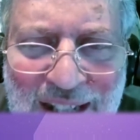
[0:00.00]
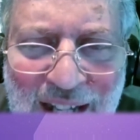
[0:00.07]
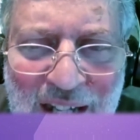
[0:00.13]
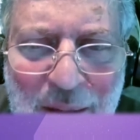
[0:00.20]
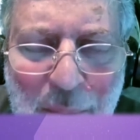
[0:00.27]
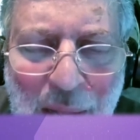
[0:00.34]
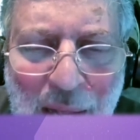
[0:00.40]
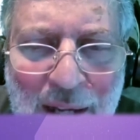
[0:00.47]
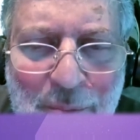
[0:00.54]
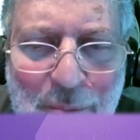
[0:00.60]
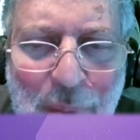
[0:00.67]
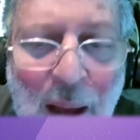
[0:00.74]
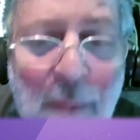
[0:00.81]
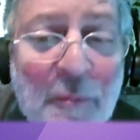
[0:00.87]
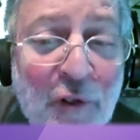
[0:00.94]
kind of my
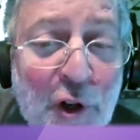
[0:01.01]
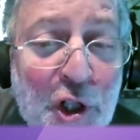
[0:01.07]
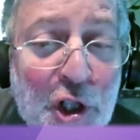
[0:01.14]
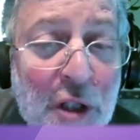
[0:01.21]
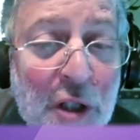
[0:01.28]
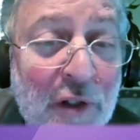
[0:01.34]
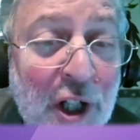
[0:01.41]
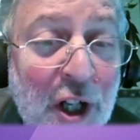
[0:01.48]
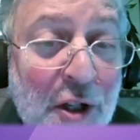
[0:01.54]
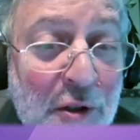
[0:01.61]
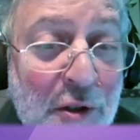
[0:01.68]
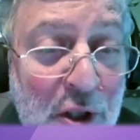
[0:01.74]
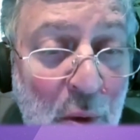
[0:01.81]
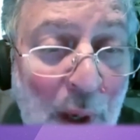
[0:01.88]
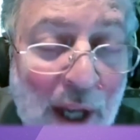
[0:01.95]
pop version of a
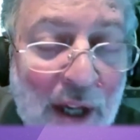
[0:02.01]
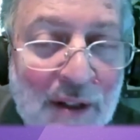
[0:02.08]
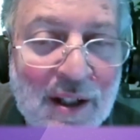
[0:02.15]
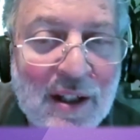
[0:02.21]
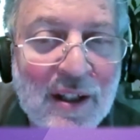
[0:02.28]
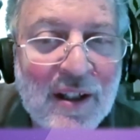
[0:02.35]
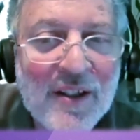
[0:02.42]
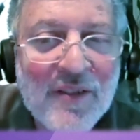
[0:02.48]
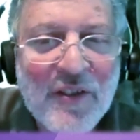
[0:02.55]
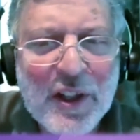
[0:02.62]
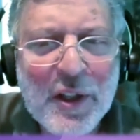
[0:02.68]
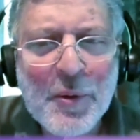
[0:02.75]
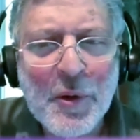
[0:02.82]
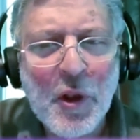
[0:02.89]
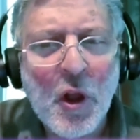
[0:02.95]
country duet,
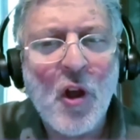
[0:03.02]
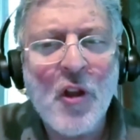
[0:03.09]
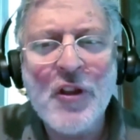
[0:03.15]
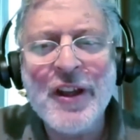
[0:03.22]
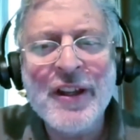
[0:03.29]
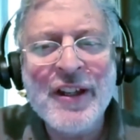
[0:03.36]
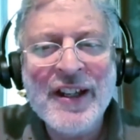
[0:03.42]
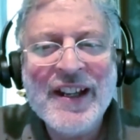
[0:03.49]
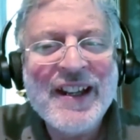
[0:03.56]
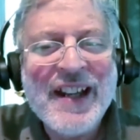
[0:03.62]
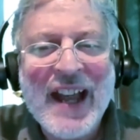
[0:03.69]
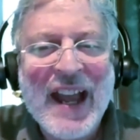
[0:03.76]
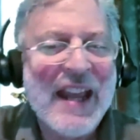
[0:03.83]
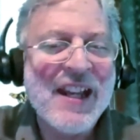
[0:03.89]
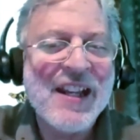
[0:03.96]
filled with all the
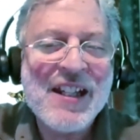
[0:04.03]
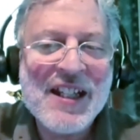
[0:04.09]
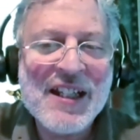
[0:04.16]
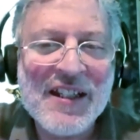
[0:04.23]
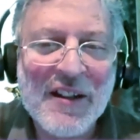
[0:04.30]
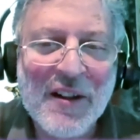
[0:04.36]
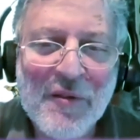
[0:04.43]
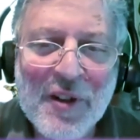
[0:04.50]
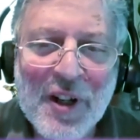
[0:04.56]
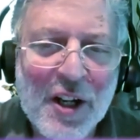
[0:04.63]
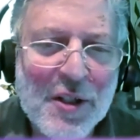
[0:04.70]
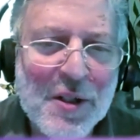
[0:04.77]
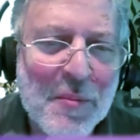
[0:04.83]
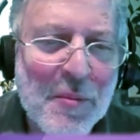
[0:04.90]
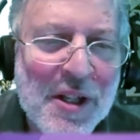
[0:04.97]
angst of
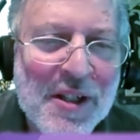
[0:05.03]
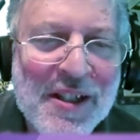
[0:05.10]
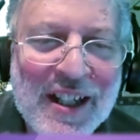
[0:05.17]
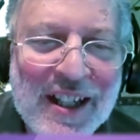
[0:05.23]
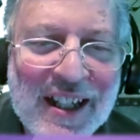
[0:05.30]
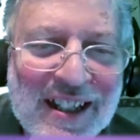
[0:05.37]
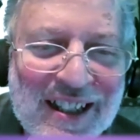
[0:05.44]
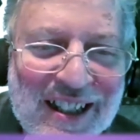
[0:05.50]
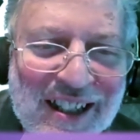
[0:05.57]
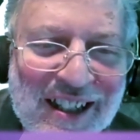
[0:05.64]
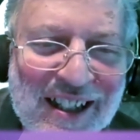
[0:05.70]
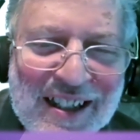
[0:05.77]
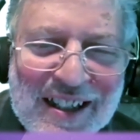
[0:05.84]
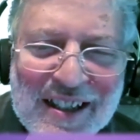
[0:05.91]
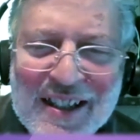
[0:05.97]
country music,
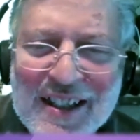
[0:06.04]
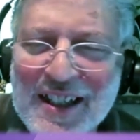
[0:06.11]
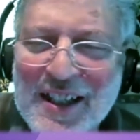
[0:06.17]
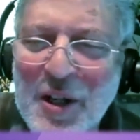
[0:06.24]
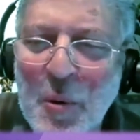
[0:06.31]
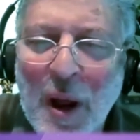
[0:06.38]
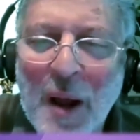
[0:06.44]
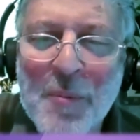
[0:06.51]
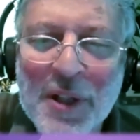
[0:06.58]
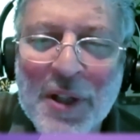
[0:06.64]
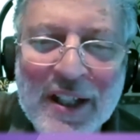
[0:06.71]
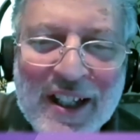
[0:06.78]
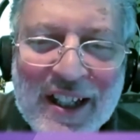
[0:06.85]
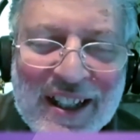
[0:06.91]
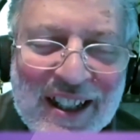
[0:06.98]
the
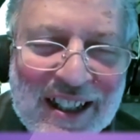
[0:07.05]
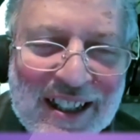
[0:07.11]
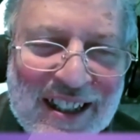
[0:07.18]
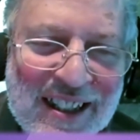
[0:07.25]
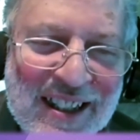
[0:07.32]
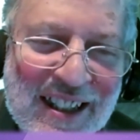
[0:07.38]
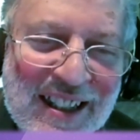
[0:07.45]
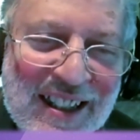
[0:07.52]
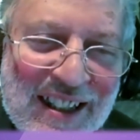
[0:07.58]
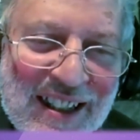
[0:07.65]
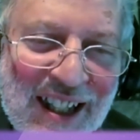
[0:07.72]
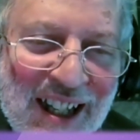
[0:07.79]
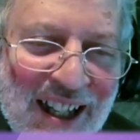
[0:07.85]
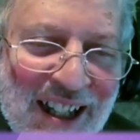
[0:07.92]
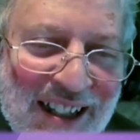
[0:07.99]
squabbling and
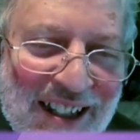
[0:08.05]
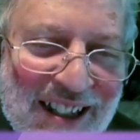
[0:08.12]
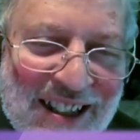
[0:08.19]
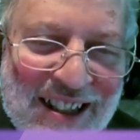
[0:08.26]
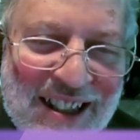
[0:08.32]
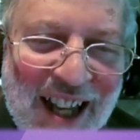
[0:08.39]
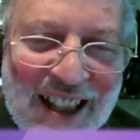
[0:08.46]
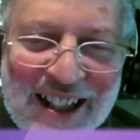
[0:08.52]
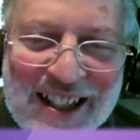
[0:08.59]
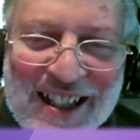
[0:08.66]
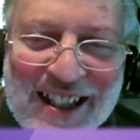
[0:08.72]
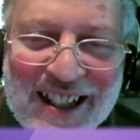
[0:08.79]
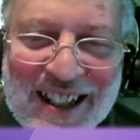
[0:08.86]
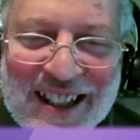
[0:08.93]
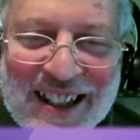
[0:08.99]
the
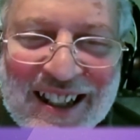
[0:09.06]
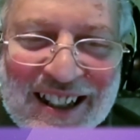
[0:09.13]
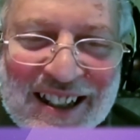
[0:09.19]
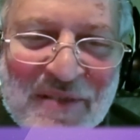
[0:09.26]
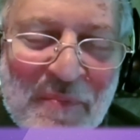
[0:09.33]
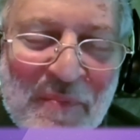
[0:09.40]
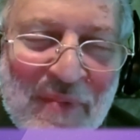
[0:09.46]
jealousy and